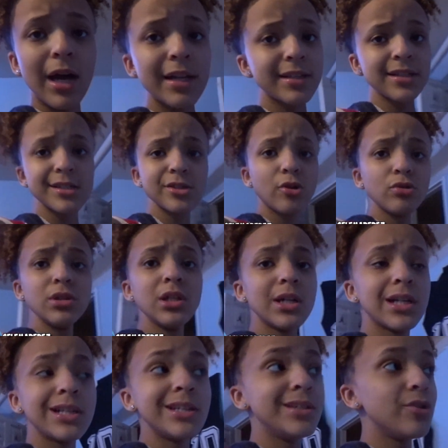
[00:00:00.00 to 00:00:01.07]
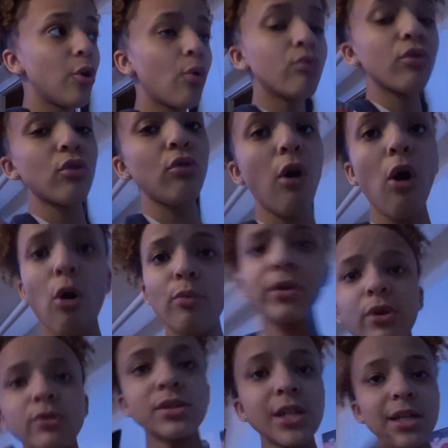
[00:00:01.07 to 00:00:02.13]
I think it's gonna look clean overall. We're
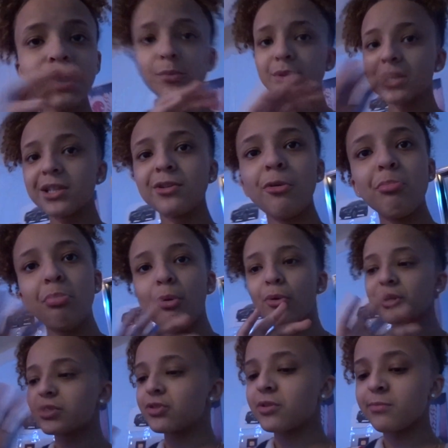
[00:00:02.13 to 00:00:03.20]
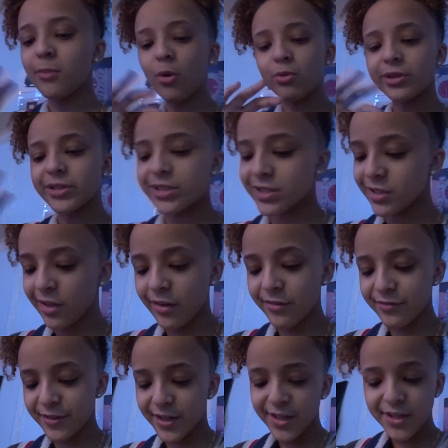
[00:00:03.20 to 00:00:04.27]
gonna take it with the little portrait mode and
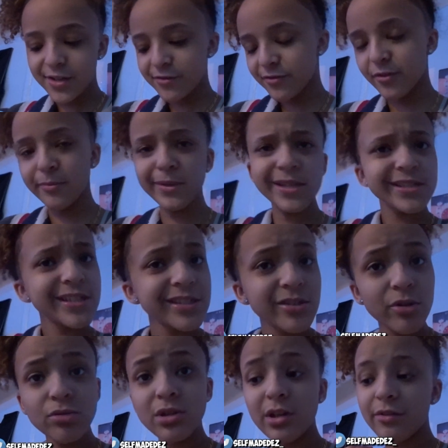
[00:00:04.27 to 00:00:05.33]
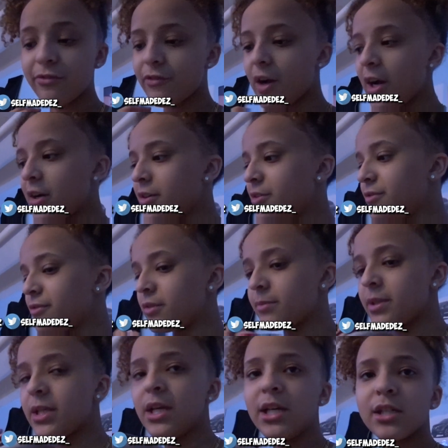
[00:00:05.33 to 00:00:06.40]
stuff. Feel me? It's just gonna look fire. You feel
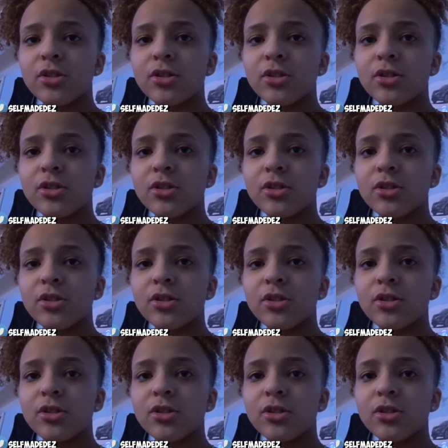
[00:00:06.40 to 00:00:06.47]
me?